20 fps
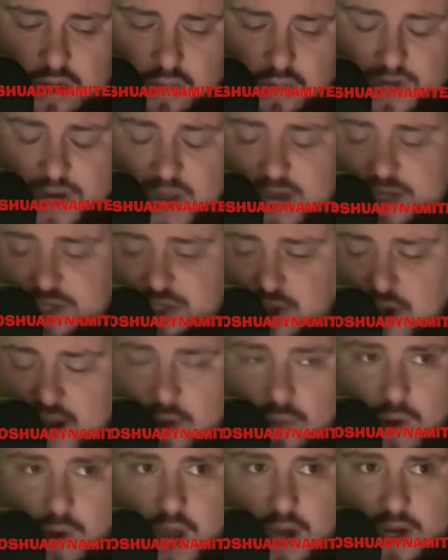We got to try to
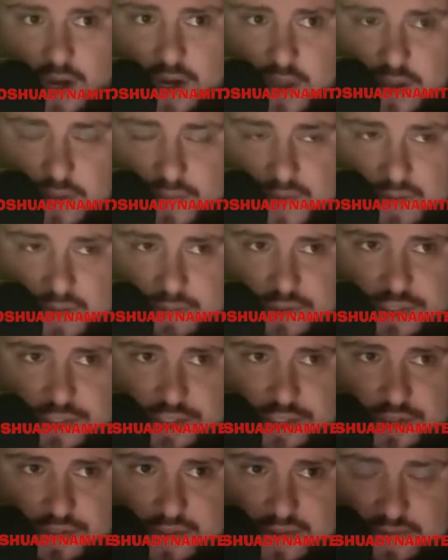walk in other people's
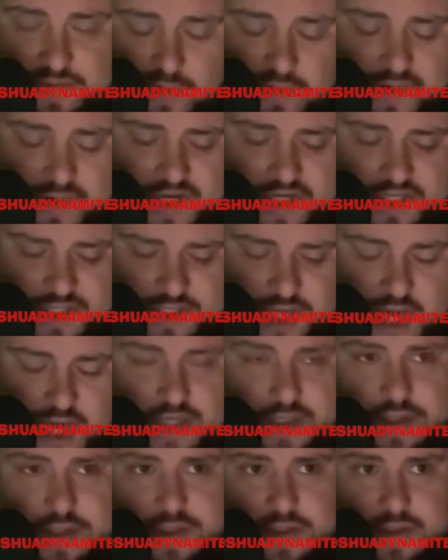shoes before we can
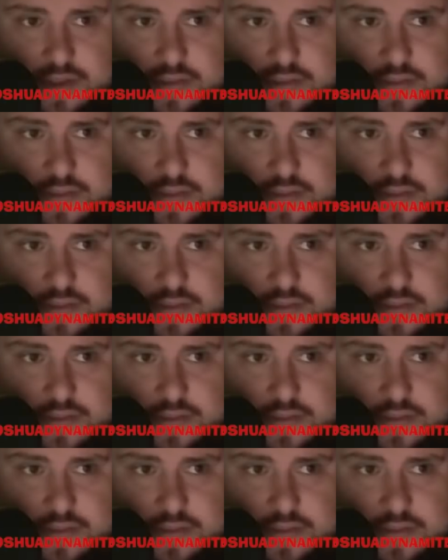judge.